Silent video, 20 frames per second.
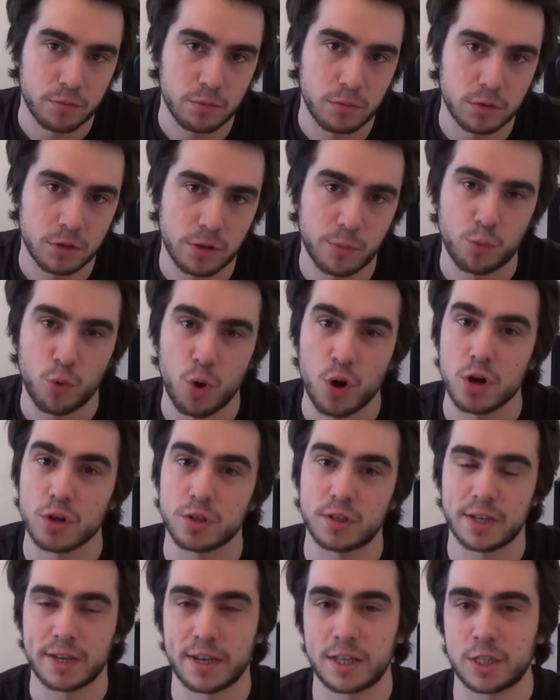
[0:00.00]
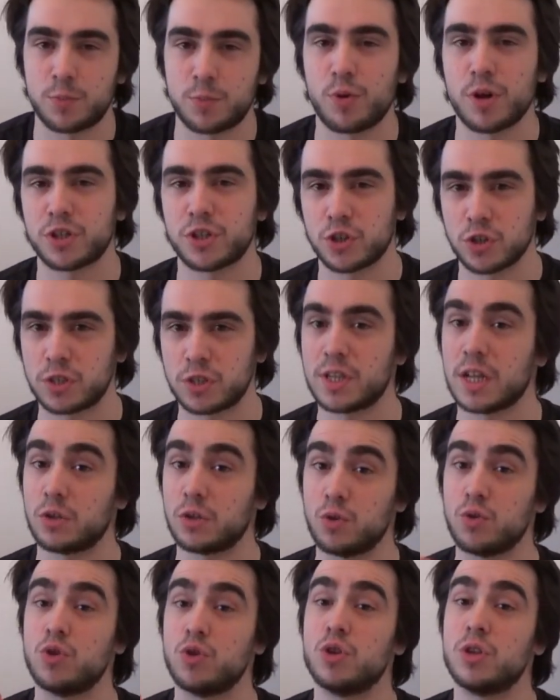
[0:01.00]
some words and expressions
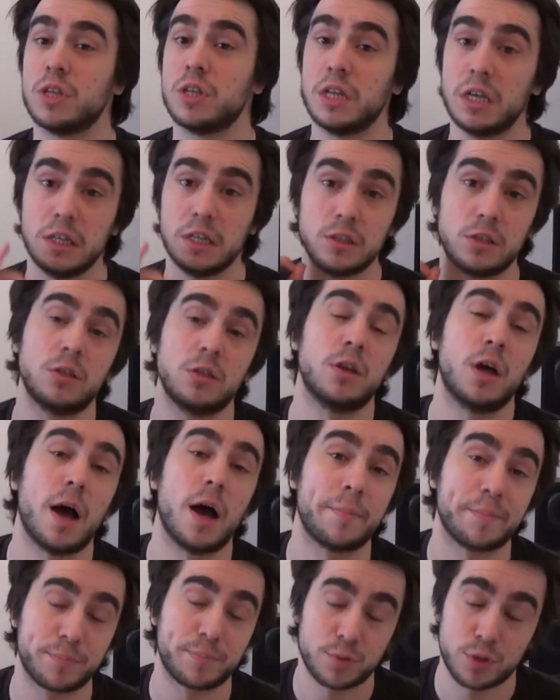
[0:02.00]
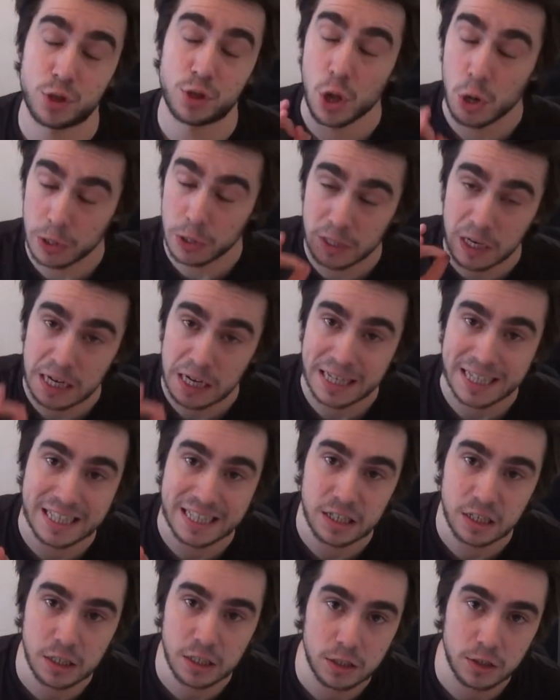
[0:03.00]
that you absolutely
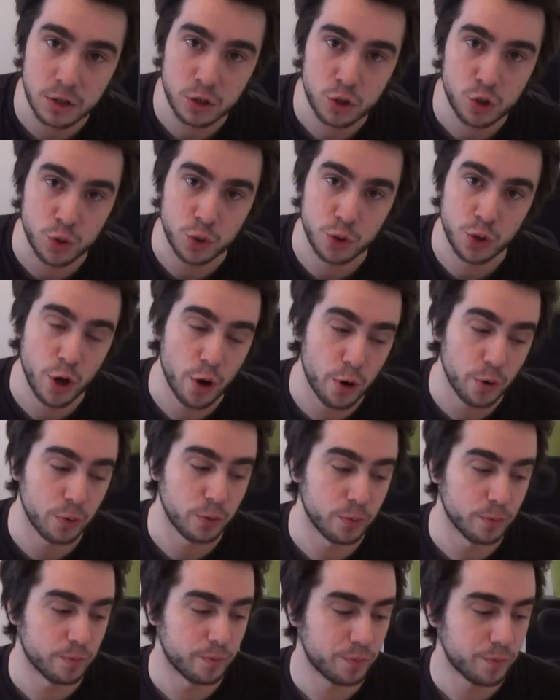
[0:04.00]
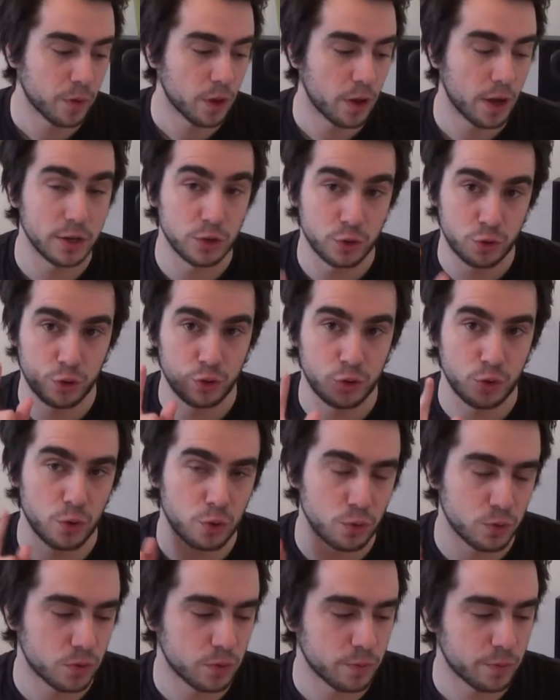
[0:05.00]
need to know and to
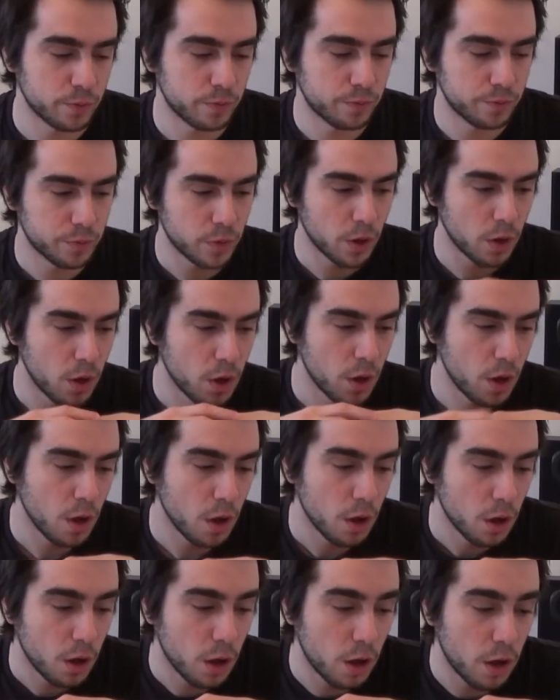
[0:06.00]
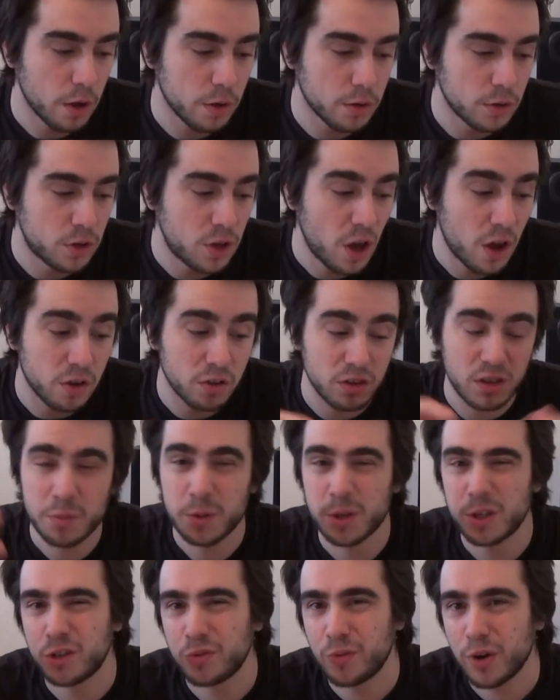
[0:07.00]
use. So,
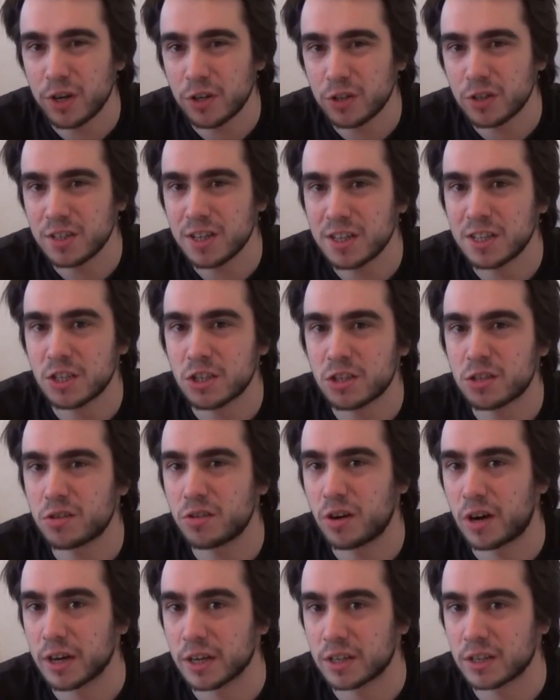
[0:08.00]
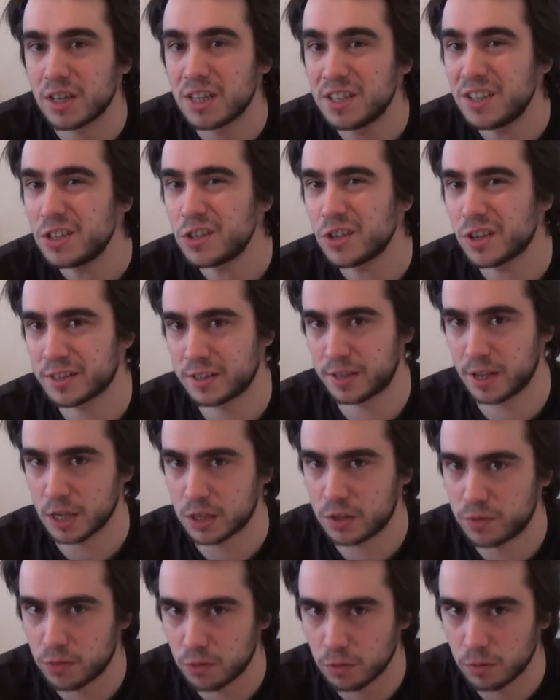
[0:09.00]
demonstrations and strike, is it
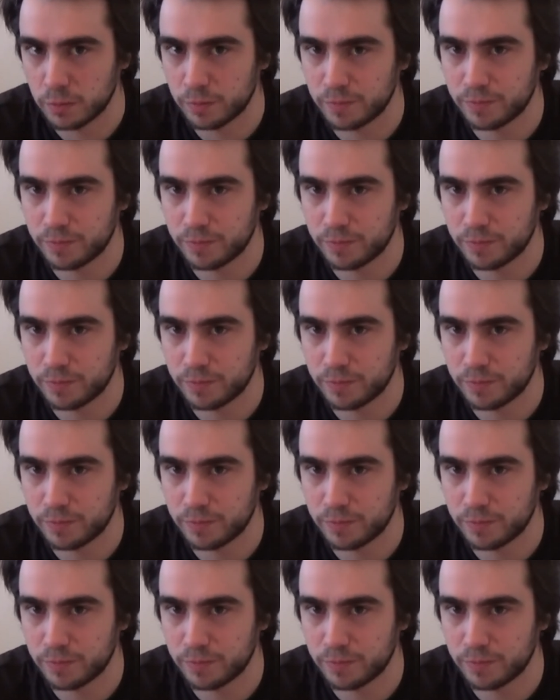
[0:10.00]
successful?